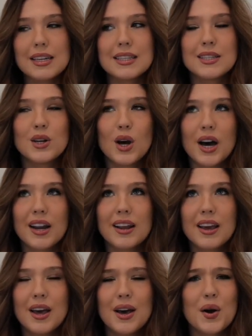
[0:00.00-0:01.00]
It's
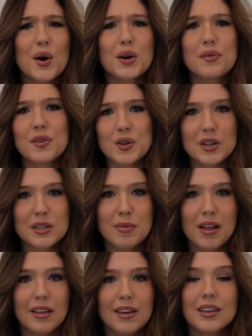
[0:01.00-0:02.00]
not artificial
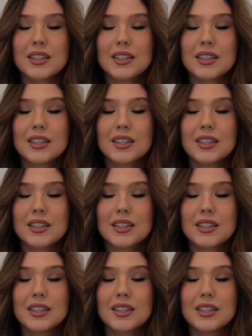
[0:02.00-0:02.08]
smelling.